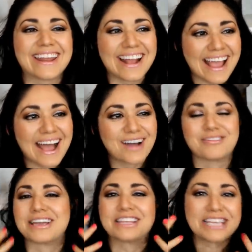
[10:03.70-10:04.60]
that I have
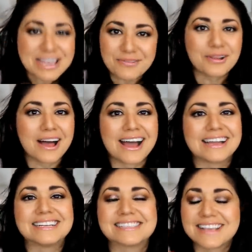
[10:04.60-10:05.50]
like the evil
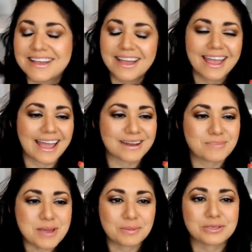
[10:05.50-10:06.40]
eyes
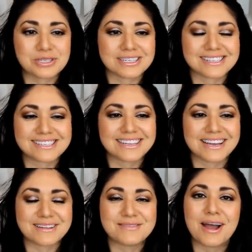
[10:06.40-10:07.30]
and people just
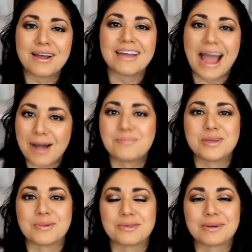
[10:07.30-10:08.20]
uh, not
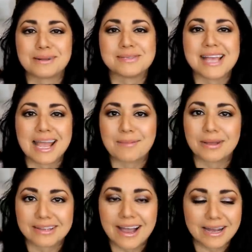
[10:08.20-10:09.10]
happy with what I'm saying
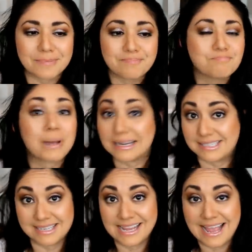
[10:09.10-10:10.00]
about the item.
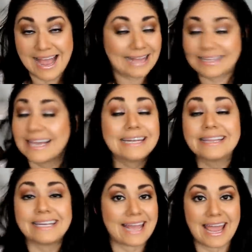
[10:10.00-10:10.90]
But at the end
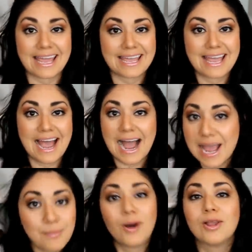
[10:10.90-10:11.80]
of the day,
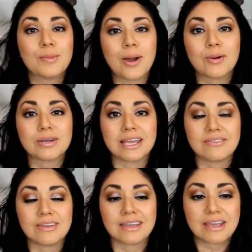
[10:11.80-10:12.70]
I am all about
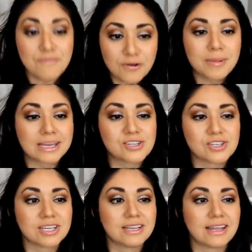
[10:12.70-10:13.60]
giving
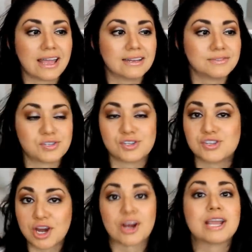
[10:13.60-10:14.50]
information and just
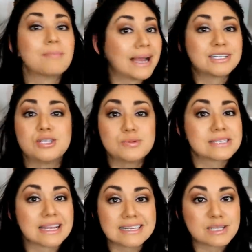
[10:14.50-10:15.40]
sharing my two
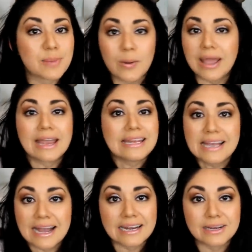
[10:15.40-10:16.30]
cents about
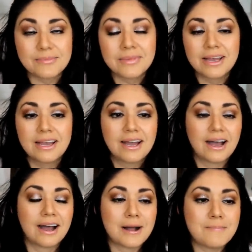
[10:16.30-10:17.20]
any item.
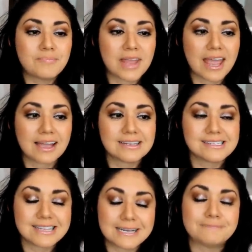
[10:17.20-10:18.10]
Um,
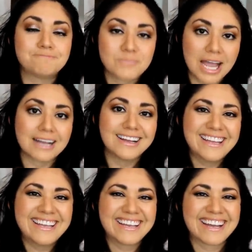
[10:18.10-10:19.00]
and um, yeah,
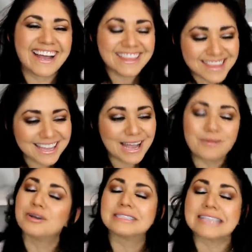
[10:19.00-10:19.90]
I think I
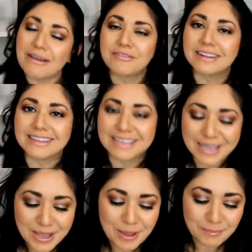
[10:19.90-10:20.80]
will
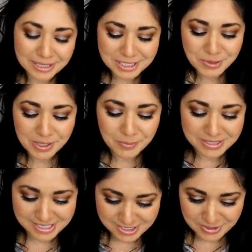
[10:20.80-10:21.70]
definitely be doing
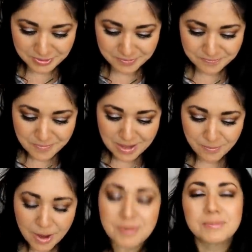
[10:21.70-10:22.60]
one soon
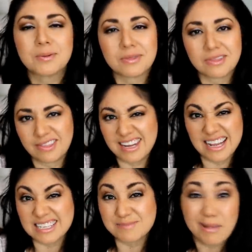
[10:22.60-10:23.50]
probably within the
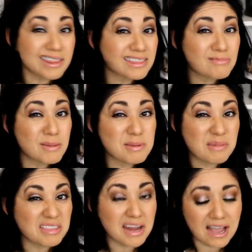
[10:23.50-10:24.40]
next month, maybe
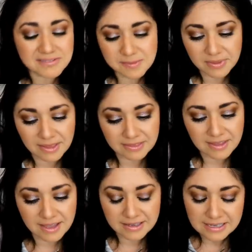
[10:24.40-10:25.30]
month and a half, something like
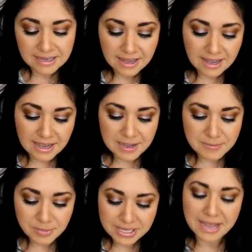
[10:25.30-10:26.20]
that. Uh,
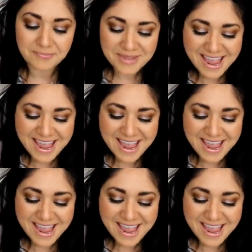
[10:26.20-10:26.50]
but yeah,